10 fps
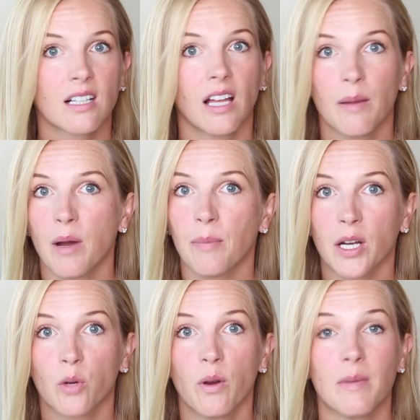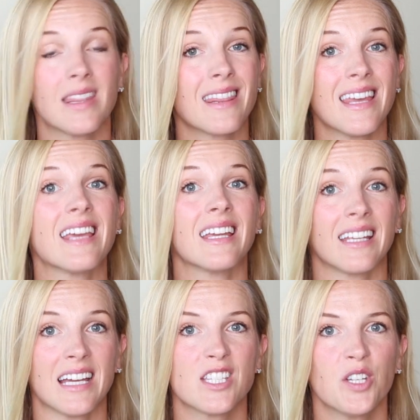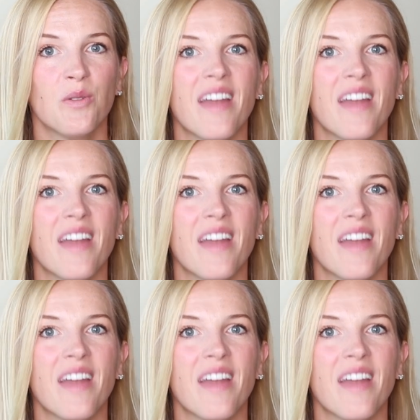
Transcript: climb up on equipment that they can get to,